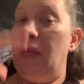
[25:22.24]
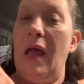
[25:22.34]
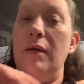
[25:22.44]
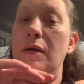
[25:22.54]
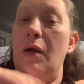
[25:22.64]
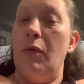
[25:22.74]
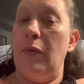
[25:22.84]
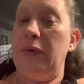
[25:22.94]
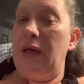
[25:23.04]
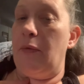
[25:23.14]
I
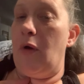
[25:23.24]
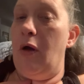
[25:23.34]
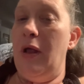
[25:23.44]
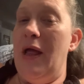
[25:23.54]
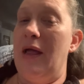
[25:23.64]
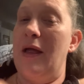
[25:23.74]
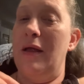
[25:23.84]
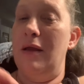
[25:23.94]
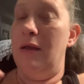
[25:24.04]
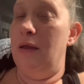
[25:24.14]
don't think we're all,
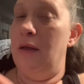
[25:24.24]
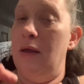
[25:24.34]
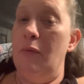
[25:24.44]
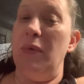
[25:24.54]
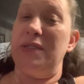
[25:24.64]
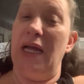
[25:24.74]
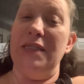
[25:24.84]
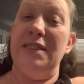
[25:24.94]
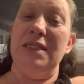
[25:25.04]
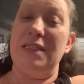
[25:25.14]

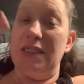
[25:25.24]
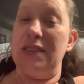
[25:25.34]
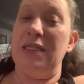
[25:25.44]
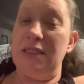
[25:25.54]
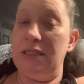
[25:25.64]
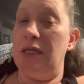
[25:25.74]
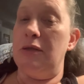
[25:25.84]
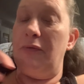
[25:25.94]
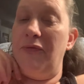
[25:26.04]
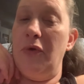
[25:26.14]
besides the sickness,
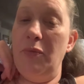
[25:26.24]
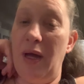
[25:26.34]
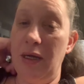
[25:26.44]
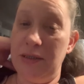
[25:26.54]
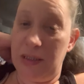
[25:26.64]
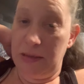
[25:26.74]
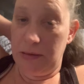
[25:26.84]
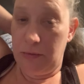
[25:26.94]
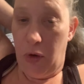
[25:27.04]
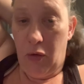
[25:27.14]
the flu bugs
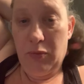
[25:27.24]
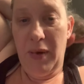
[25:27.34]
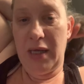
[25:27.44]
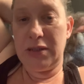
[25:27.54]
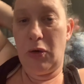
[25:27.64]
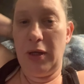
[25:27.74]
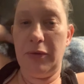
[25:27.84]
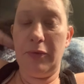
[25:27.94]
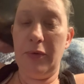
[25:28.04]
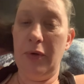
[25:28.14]
and cold bugs going
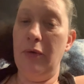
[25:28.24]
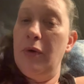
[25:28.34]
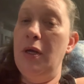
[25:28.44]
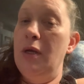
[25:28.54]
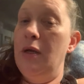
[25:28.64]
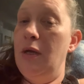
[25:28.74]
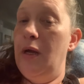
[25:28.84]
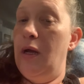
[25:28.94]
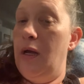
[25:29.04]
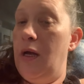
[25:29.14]
through
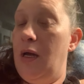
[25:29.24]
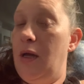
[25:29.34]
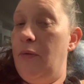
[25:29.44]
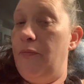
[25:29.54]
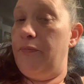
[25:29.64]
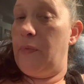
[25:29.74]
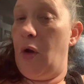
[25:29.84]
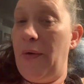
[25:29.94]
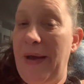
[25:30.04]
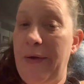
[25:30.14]

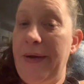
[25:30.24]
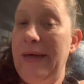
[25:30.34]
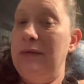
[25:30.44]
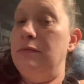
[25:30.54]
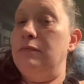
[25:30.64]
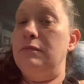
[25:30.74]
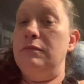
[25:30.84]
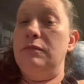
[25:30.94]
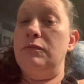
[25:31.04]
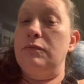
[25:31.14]
our area,
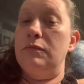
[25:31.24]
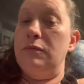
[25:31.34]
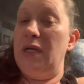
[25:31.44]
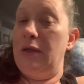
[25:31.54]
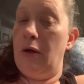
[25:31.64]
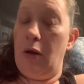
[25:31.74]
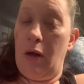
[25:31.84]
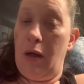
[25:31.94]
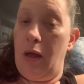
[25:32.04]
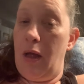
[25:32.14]
either
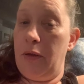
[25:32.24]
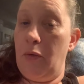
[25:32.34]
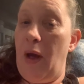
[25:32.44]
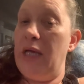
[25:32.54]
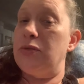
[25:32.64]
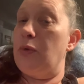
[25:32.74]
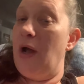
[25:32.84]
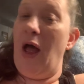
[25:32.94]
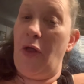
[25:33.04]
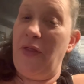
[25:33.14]
otherwise we're
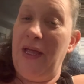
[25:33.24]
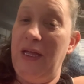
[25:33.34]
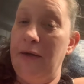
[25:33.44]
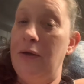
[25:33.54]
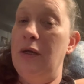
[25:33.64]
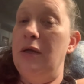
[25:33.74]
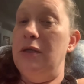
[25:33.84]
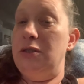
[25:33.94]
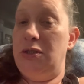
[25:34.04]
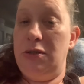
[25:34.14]
healthy and
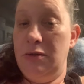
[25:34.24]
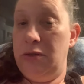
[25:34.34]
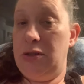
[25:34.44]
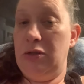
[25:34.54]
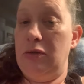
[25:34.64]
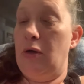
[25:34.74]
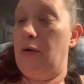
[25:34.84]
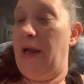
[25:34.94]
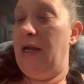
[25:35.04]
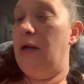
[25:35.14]
doing all
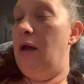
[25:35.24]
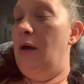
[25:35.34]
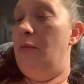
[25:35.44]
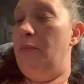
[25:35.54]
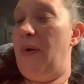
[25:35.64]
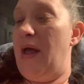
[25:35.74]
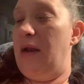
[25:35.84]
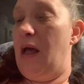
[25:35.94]
right, but